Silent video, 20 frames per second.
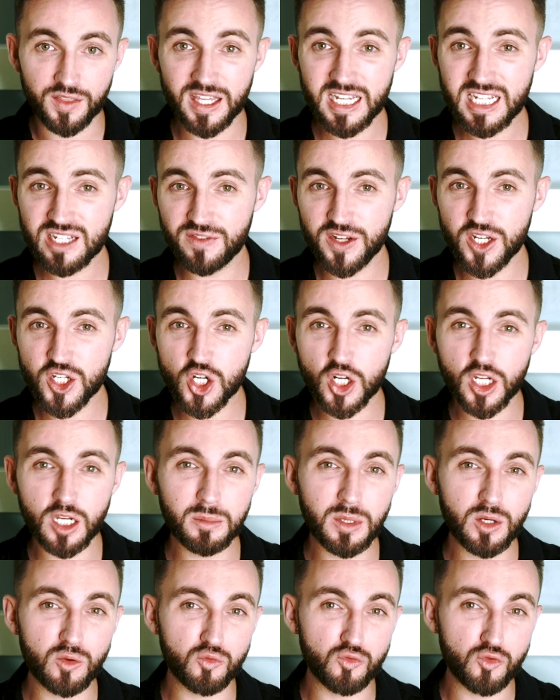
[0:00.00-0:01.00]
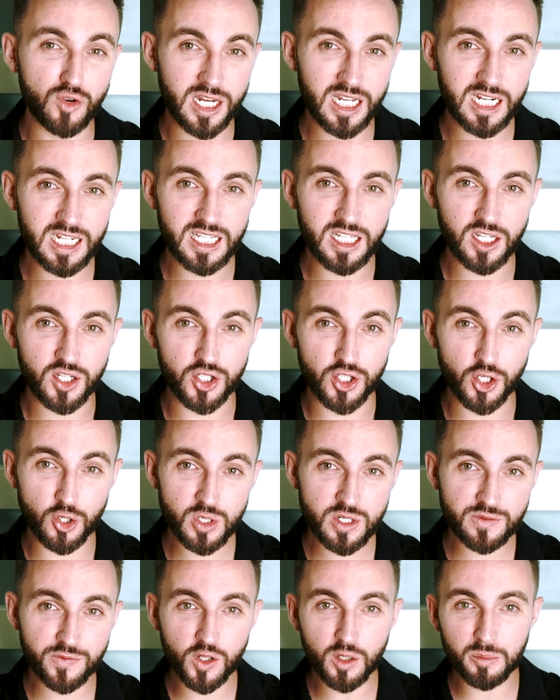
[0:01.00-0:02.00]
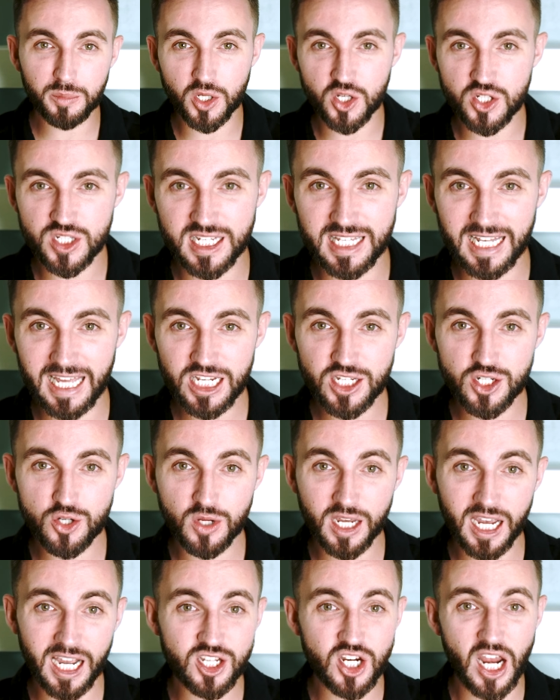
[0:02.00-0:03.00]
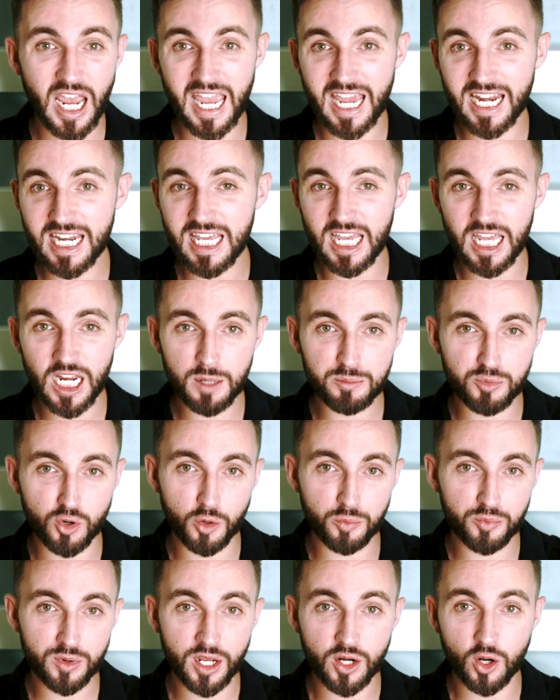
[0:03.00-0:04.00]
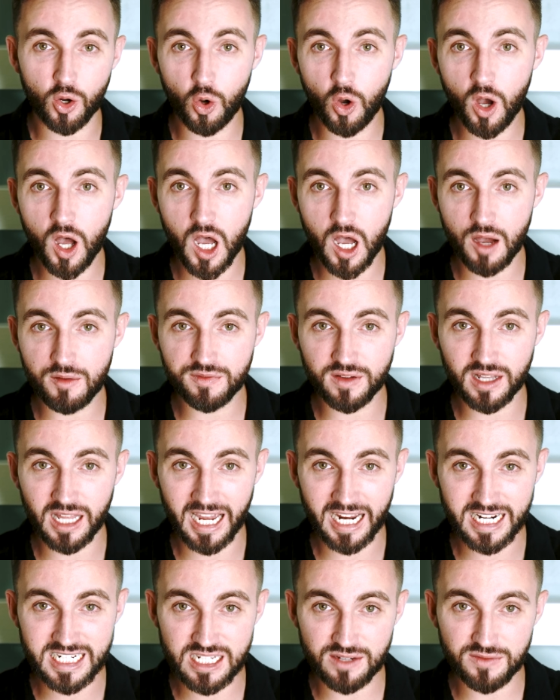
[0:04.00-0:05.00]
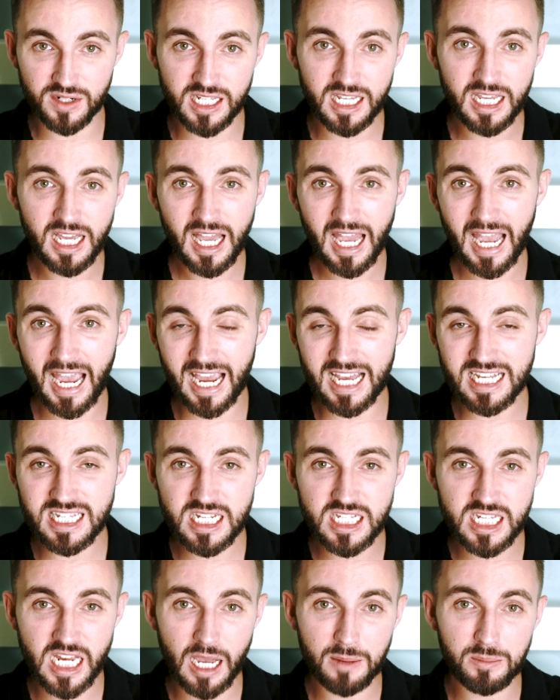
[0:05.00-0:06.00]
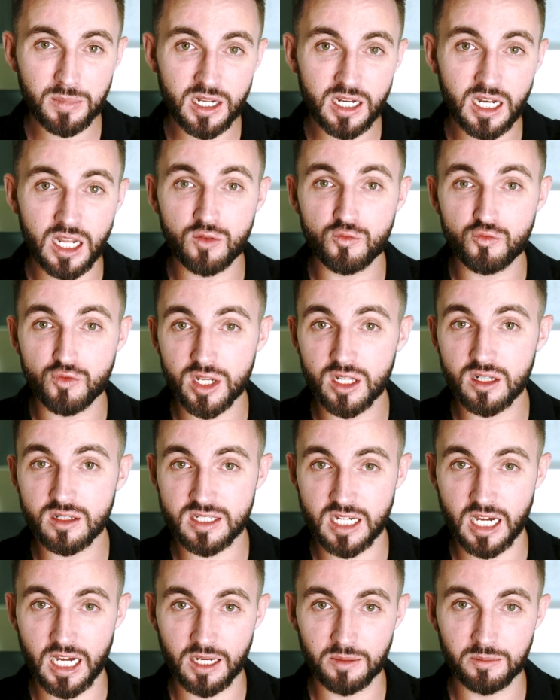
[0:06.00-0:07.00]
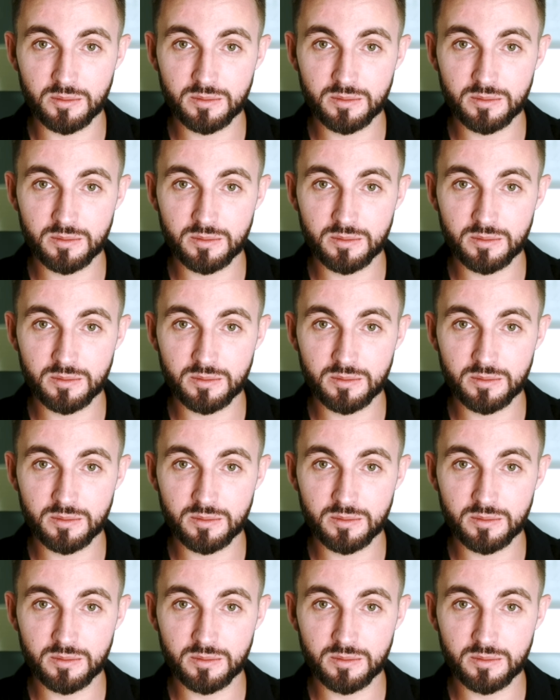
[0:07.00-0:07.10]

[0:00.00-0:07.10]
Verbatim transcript: This feature can be really useful because it lets you catch any inappropriate or harmful activity as it's happening in real time.